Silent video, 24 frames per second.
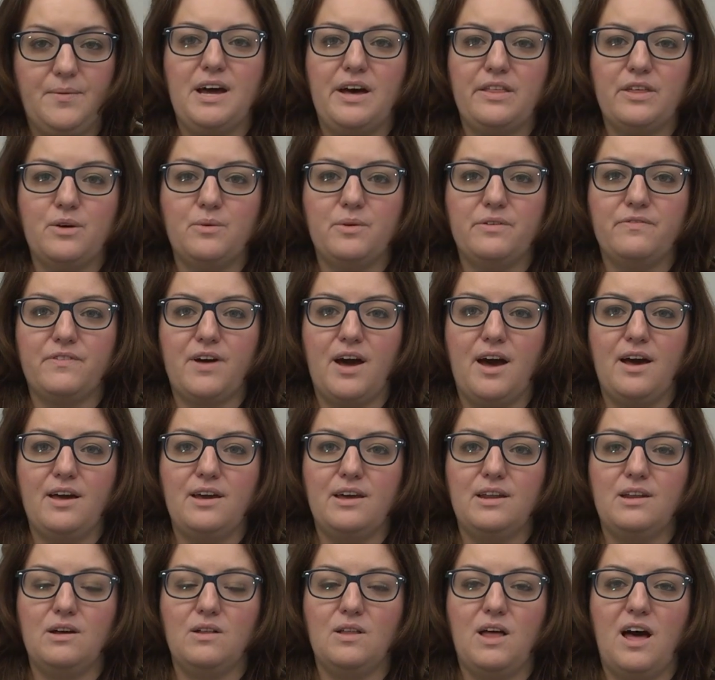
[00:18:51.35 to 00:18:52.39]
Now that we've
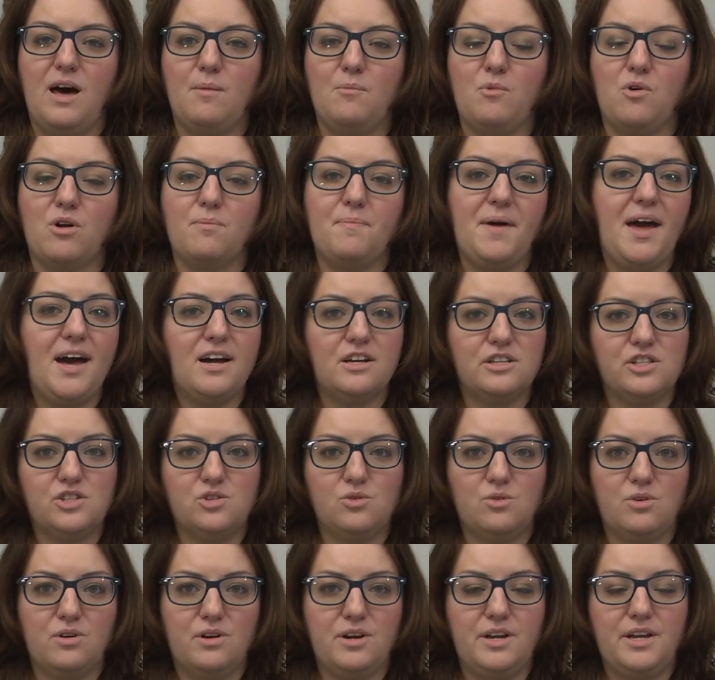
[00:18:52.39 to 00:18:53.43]
gotten a lot more
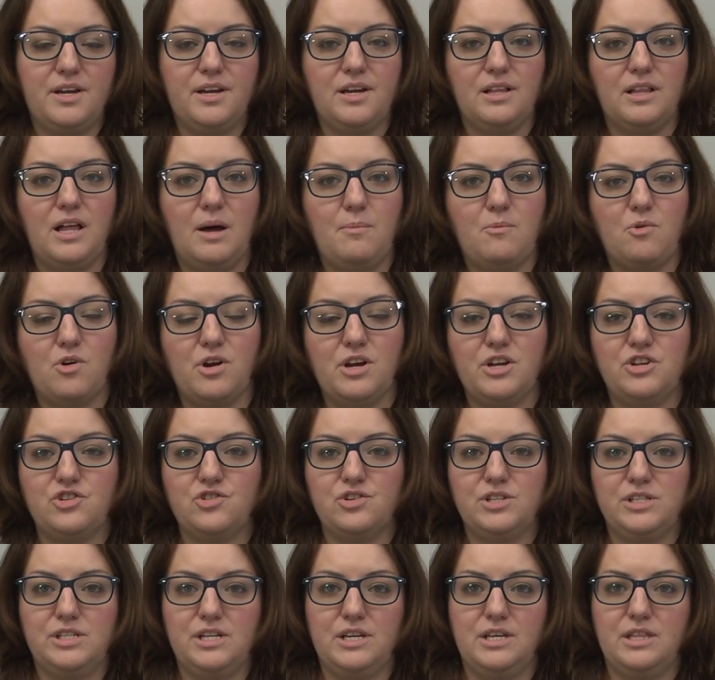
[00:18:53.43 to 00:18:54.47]
backstory, a lot more
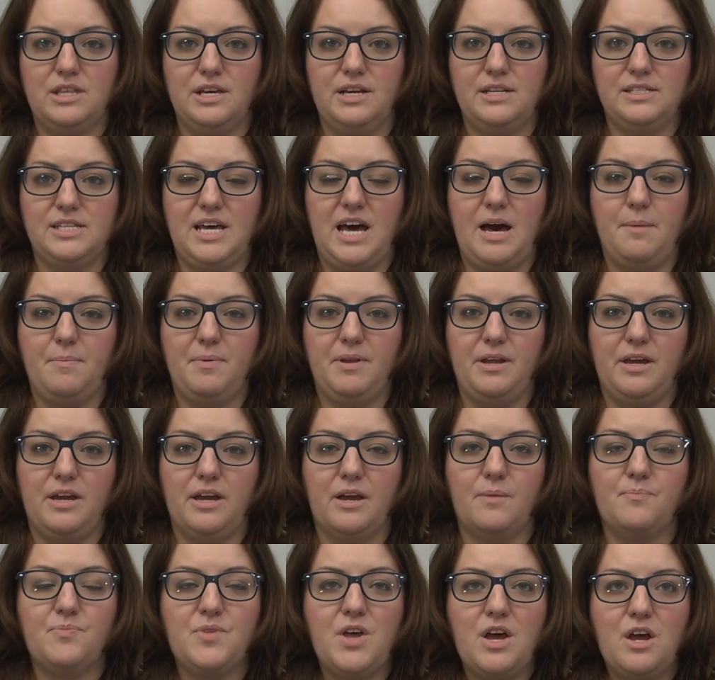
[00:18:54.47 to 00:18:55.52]
interesting things
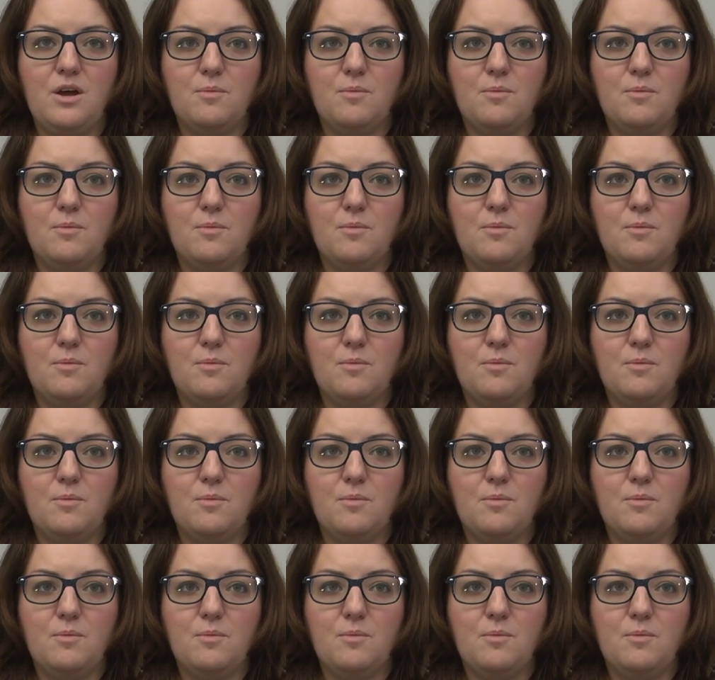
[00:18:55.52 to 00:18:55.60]
happening,